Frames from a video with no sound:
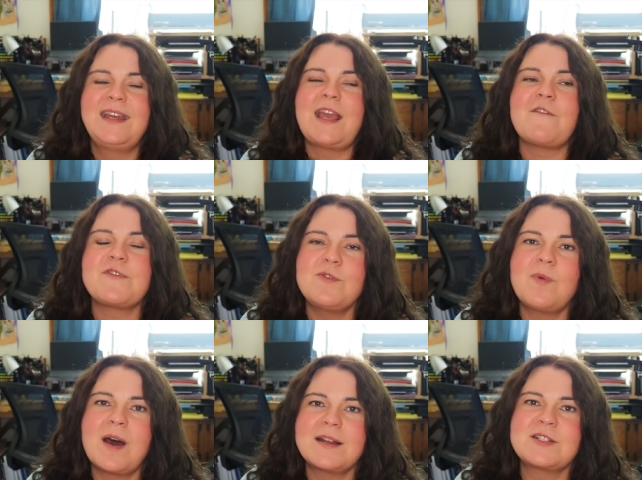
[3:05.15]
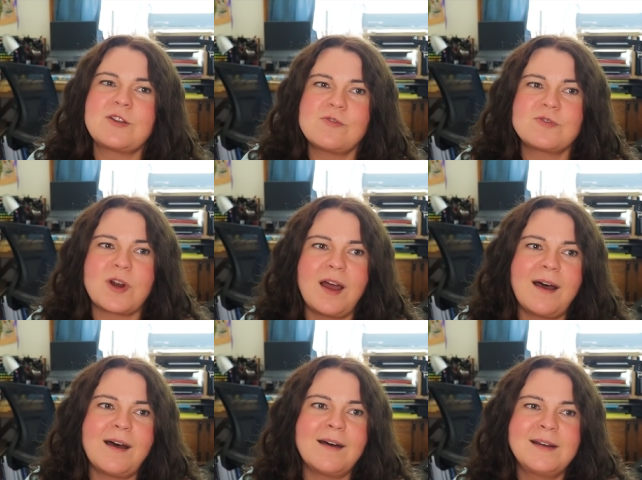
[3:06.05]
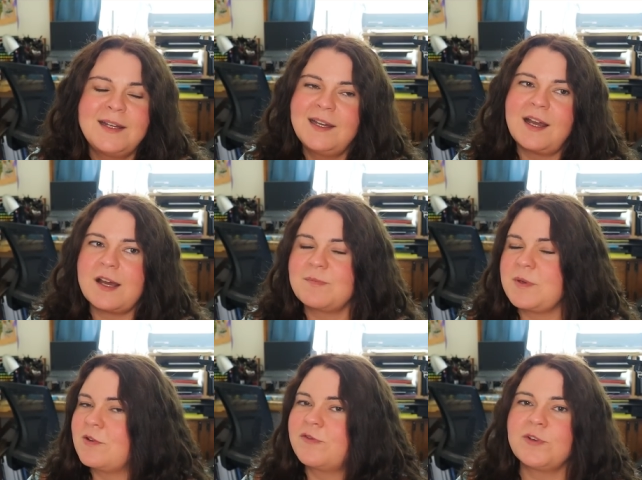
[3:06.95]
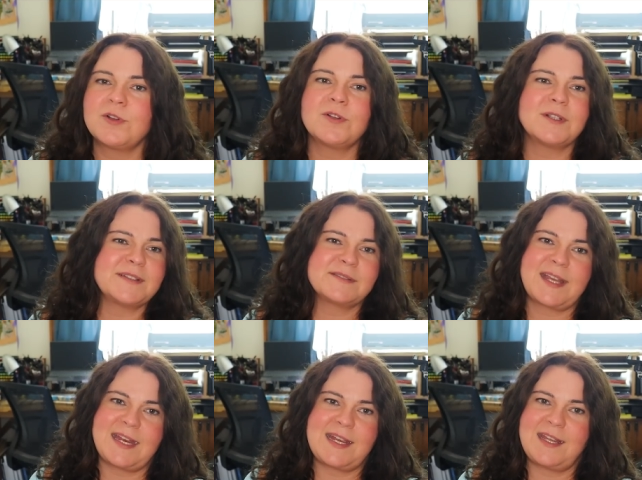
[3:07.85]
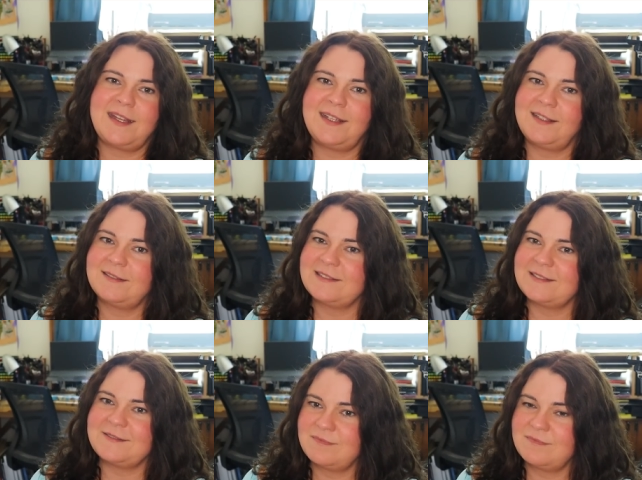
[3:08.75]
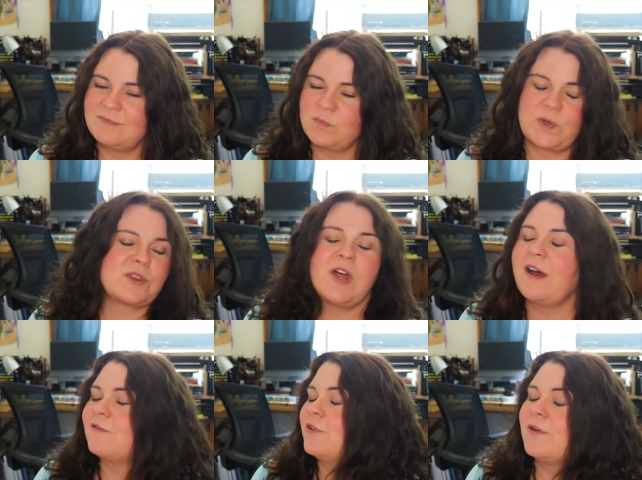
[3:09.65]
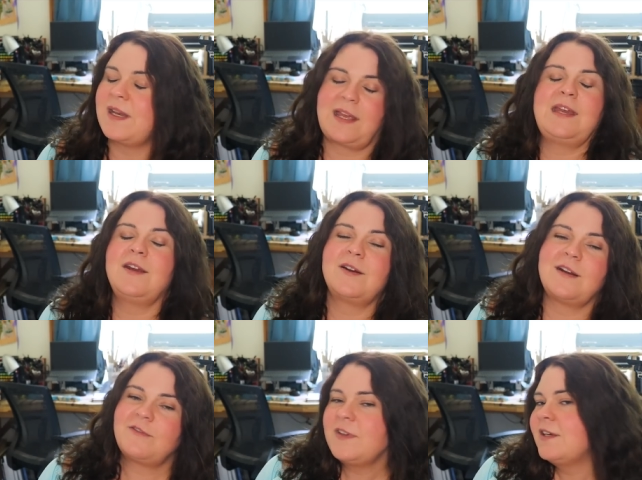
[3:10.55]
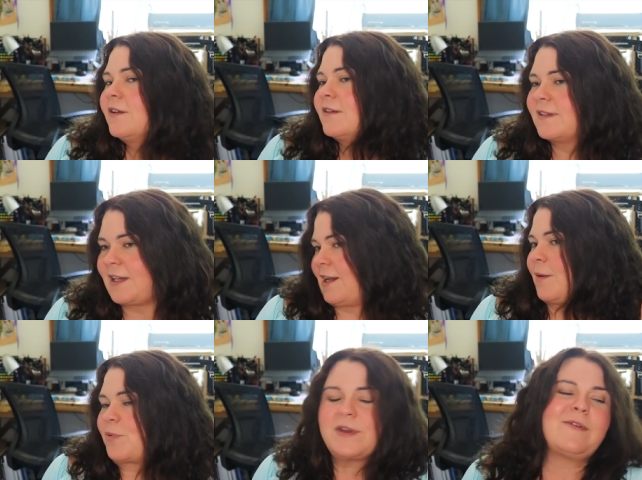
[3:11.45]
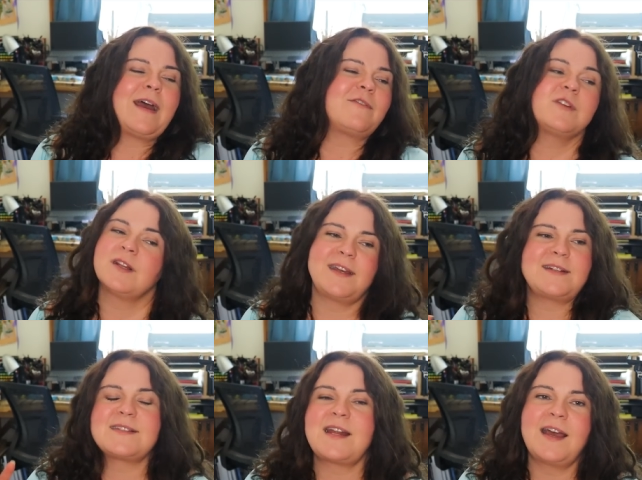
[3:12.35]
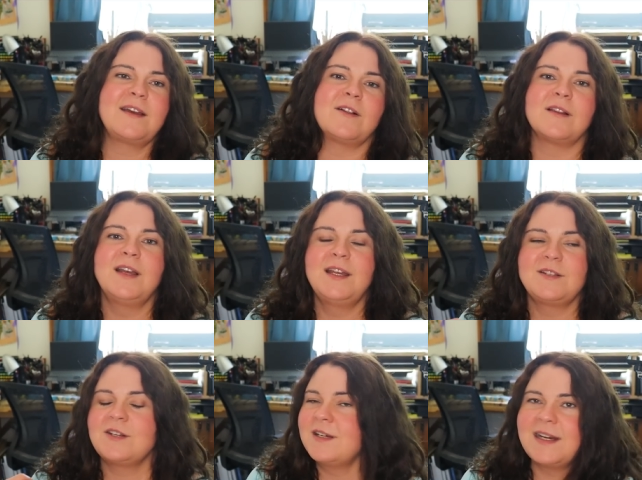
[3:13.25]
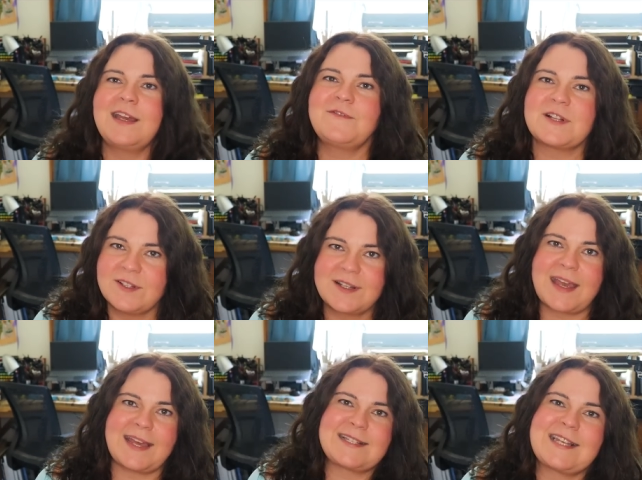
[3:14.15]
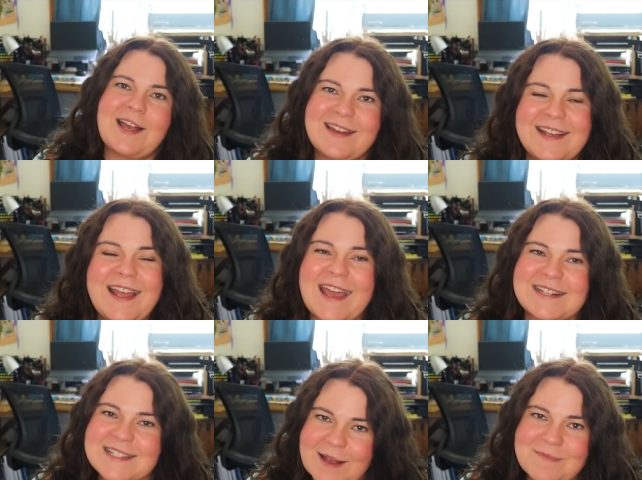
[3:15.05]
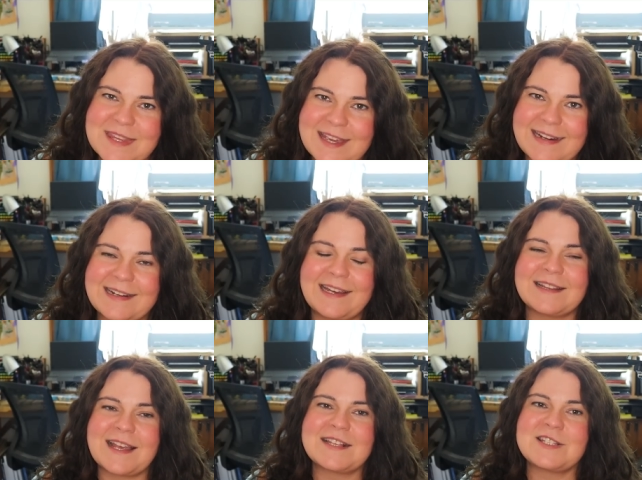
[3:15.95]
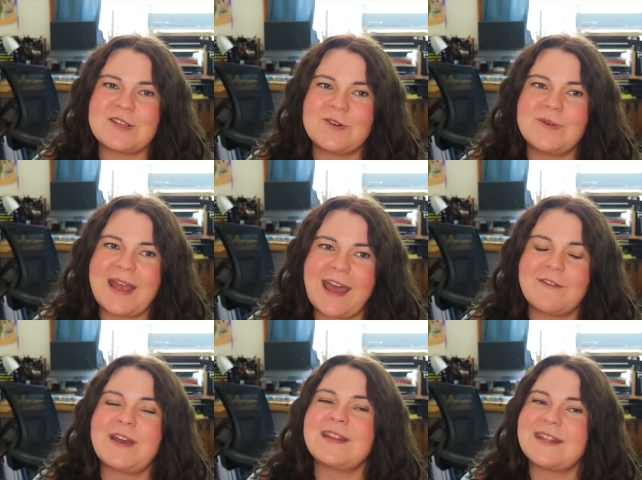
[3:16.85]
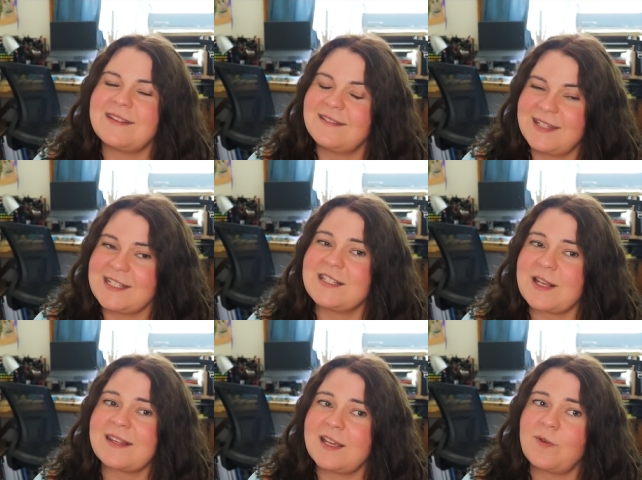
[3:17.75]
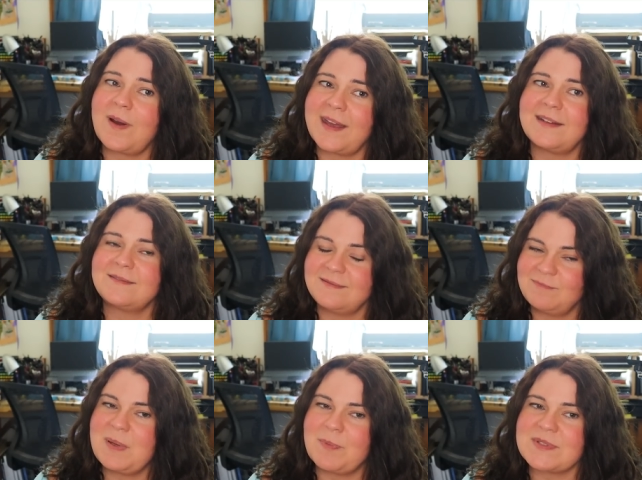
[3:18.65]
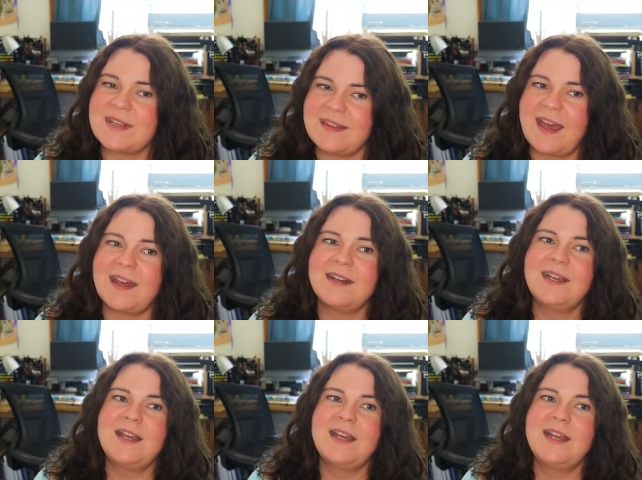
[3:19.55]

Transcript: If you want to draw a beautiful lady with long flowing hair in a field in a pre-Raphaelite style, you're going to have to look at, at something unless you have, and this is I think why people say that,